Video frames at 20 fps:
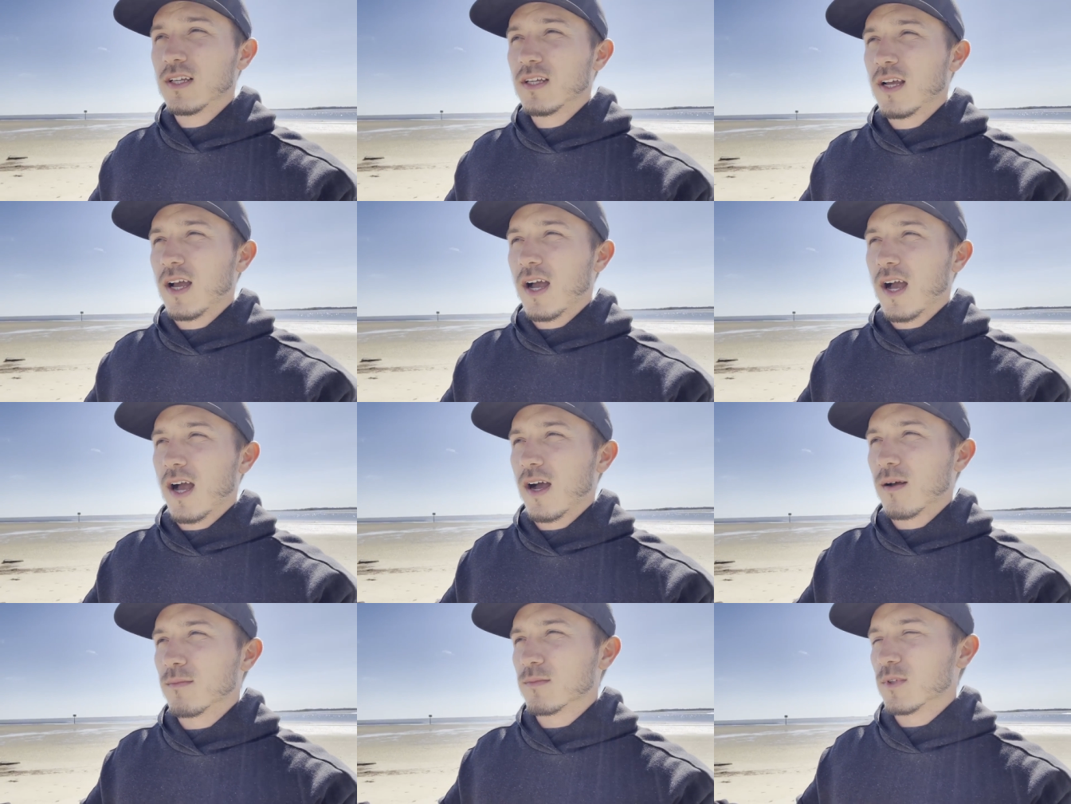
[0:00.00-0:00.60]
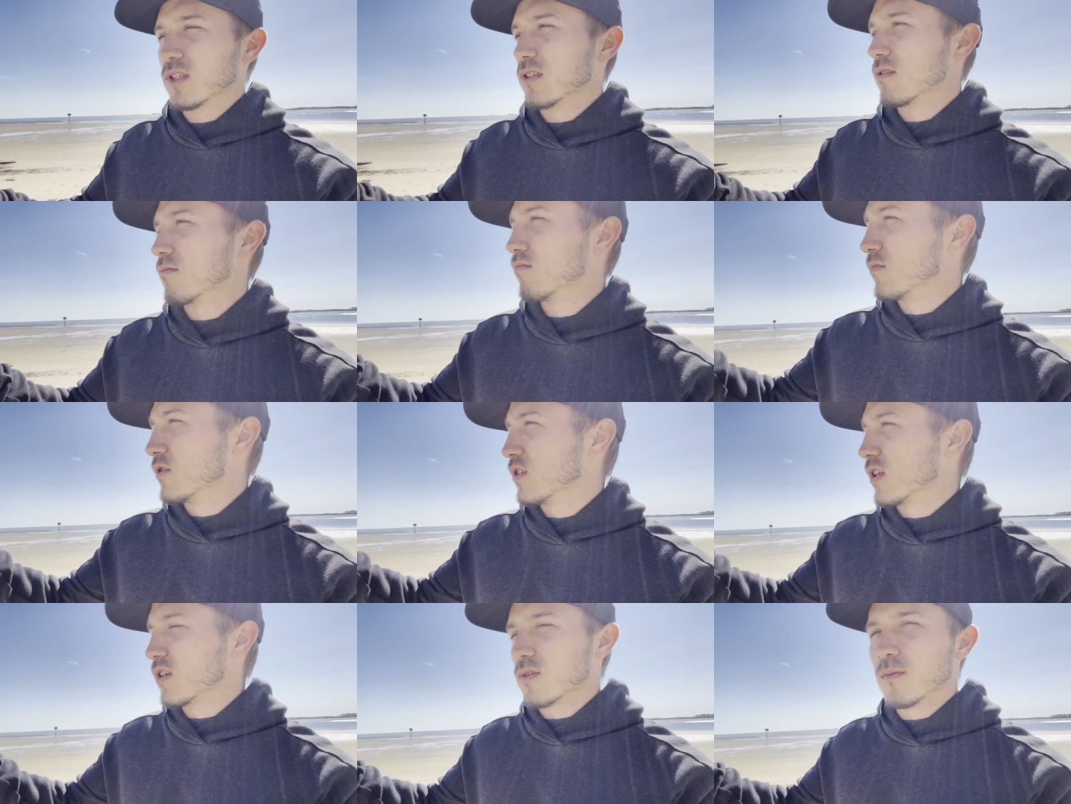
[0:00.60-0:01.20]
Um, just
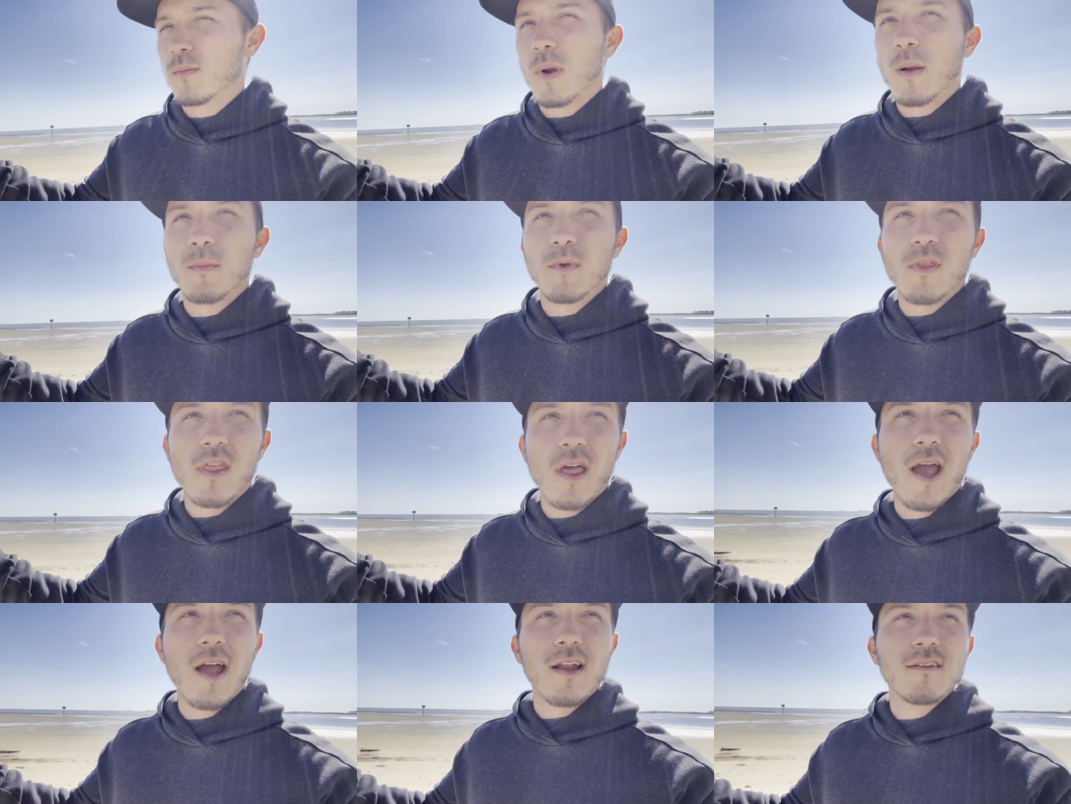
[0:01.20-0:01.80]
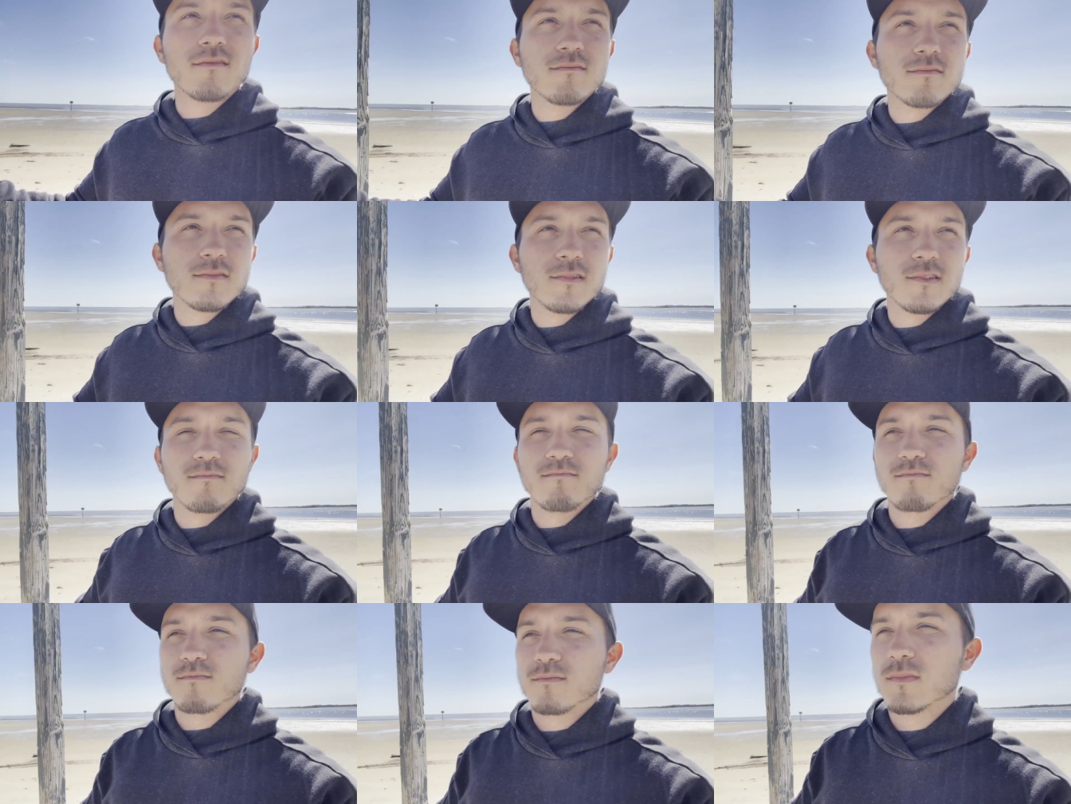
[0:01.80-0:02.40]
just remember that you
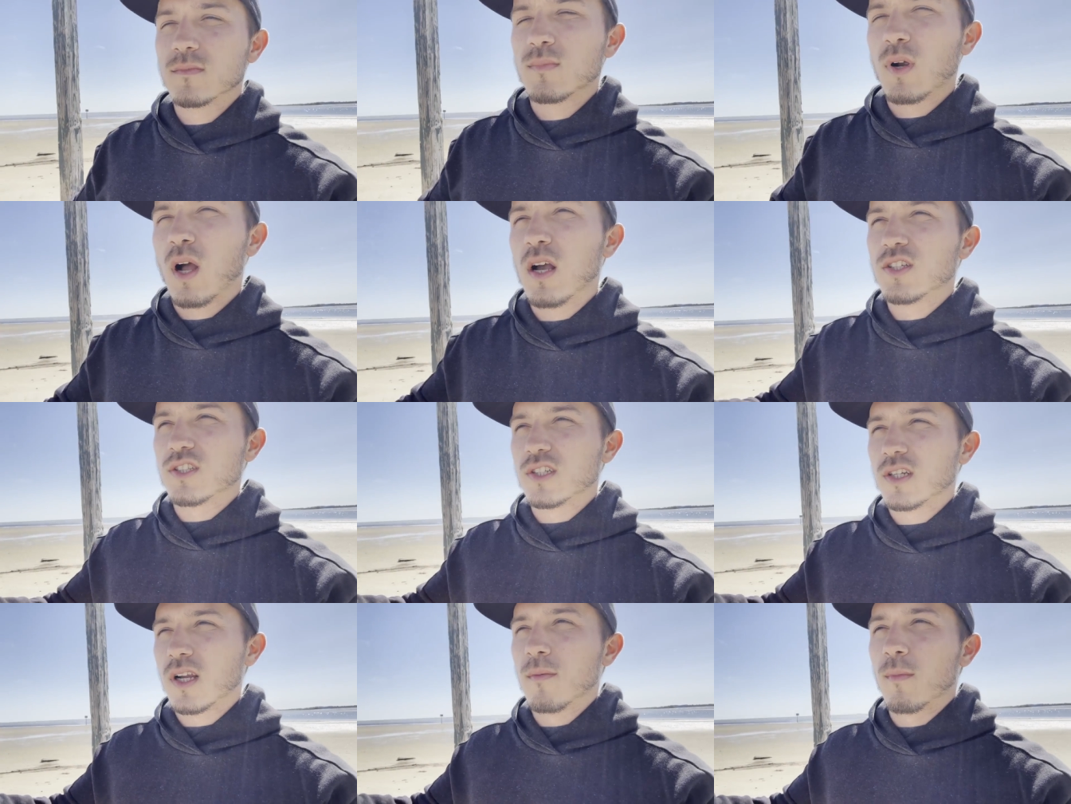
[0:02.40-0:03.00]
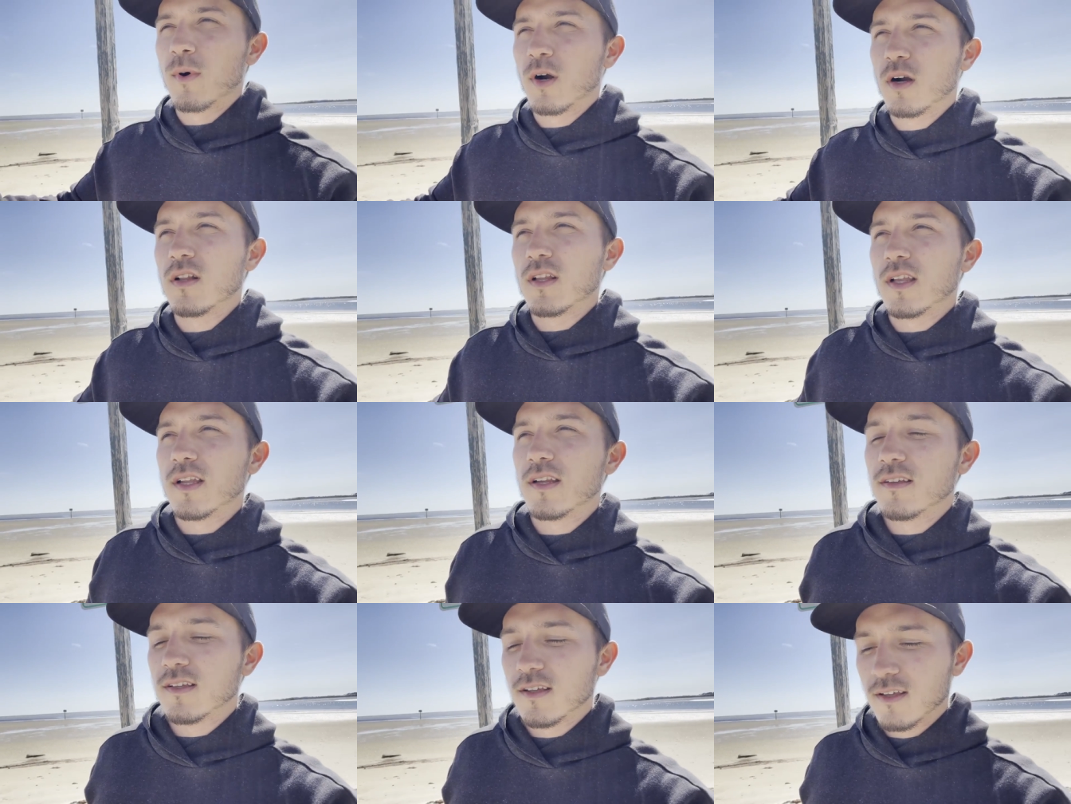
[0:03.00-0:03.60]
probably should come early,